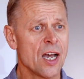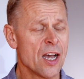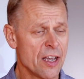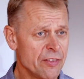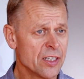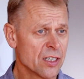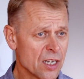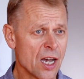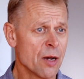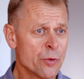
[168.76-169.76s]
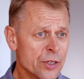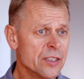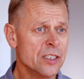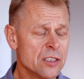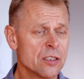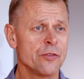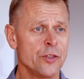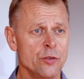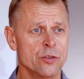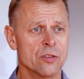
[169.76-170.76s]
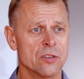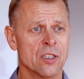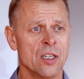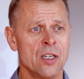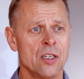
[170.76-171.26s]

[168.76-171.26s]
are harboring these fusions.